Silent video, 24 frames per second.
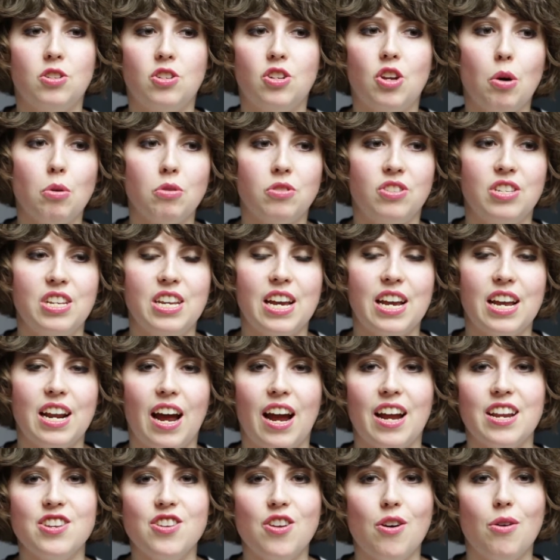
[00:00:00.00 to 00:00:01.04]
Go see it.
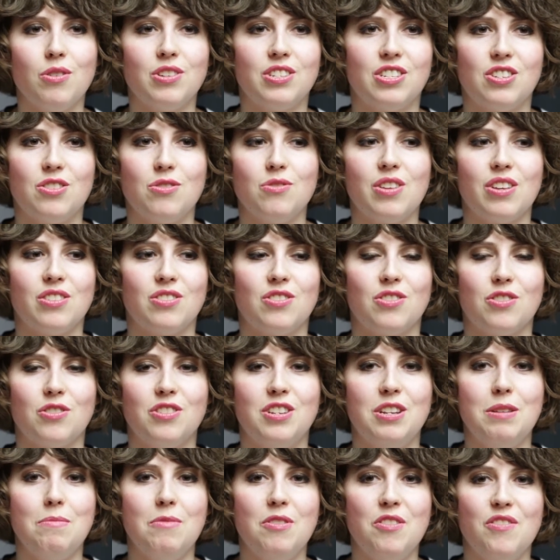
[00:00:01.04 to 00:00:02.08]
I know it's a
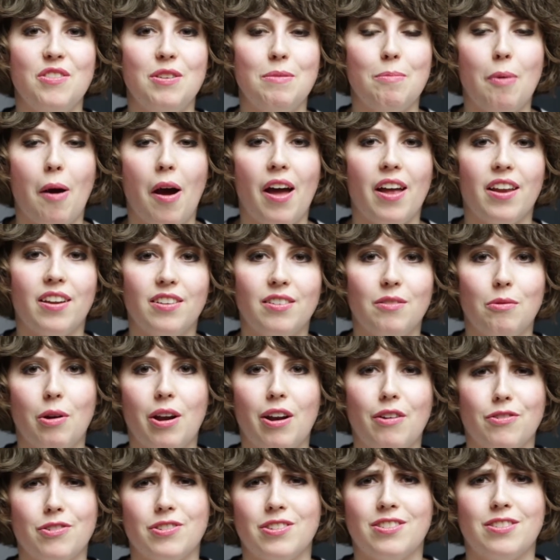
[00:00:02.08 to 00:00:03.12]
2013 movie, but
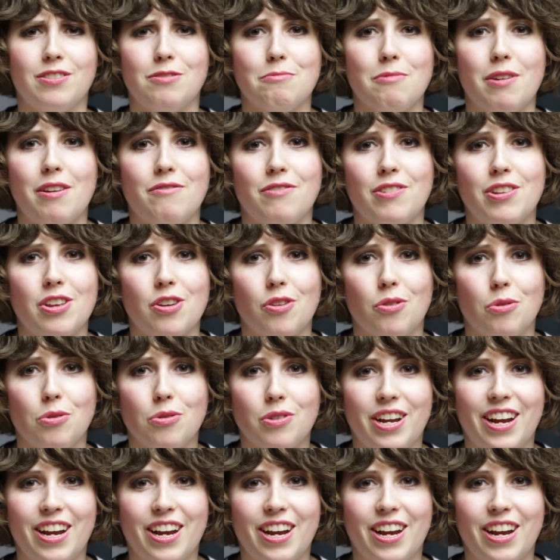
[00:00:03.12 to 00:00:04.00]
whatever, this is my video. Who